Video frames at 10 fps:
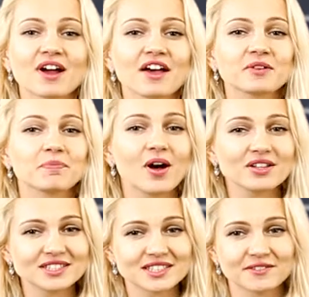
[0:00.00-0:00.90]
rather
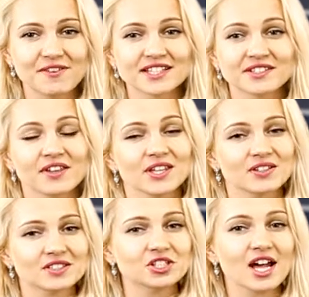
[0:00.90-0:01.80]
positive as the
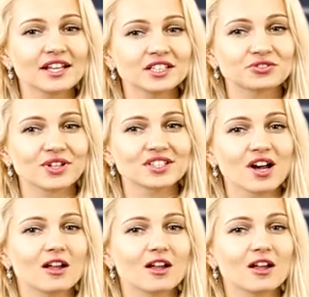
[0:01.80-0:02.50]
US China trade